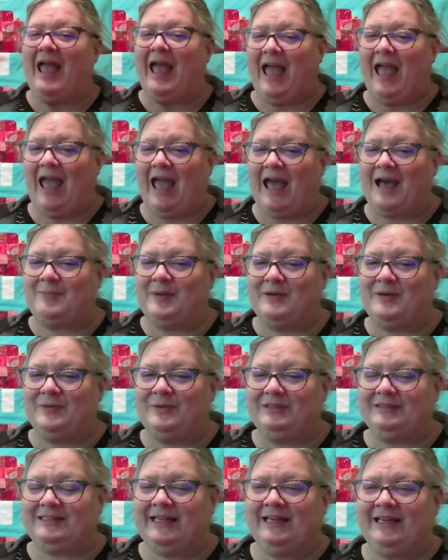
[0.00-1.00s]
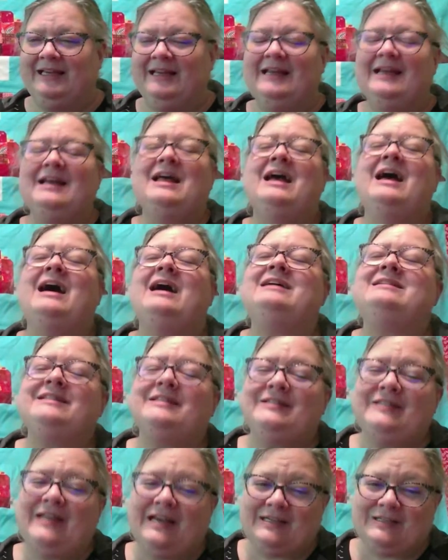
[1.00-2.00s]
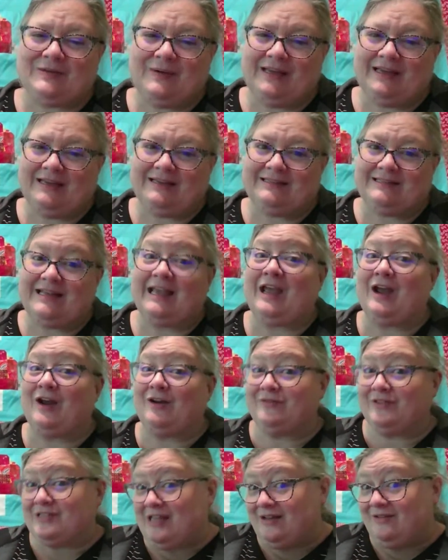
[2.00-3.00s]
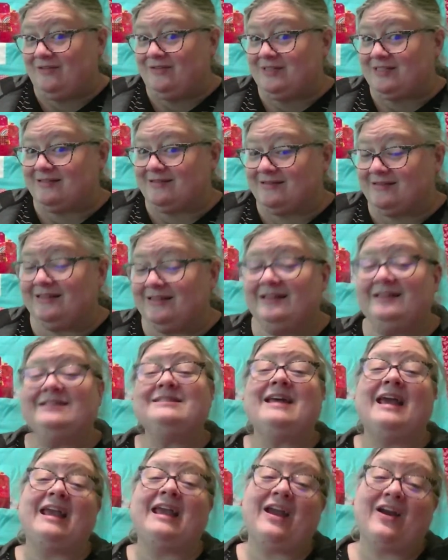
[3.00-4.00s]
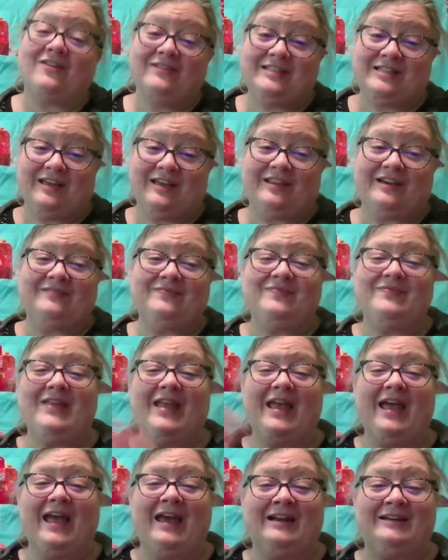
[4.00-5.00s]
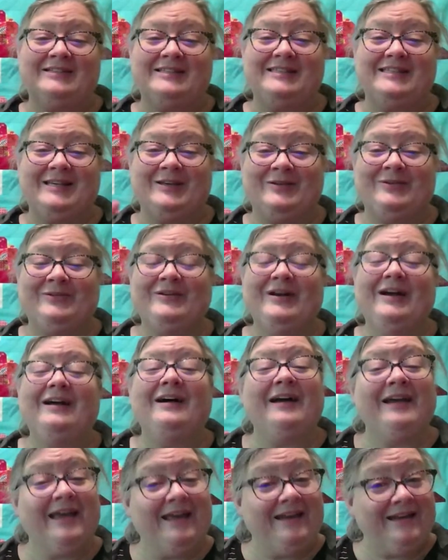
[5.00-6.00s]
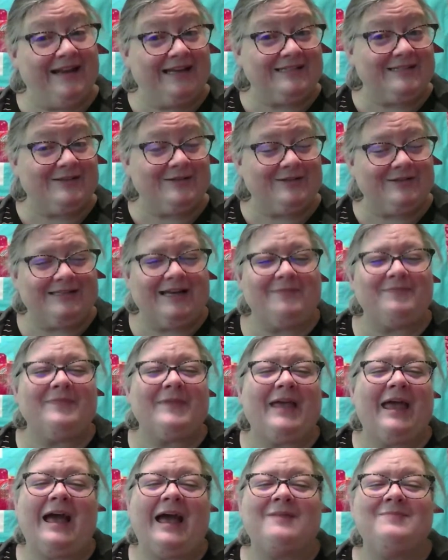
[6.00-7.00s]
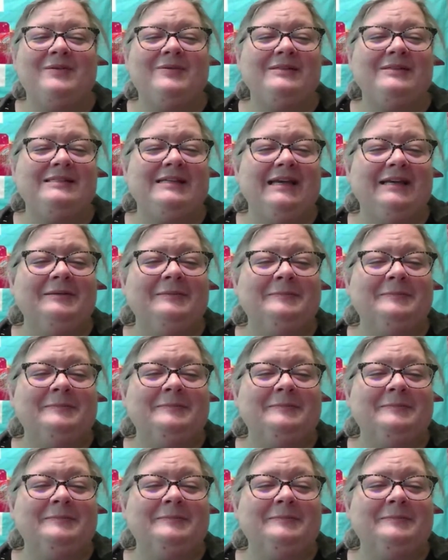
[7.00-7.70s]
Happy quilting. Until next week, take care of yourselves, take care of each other, and I'll see you again next Tuesday. Happy quilting.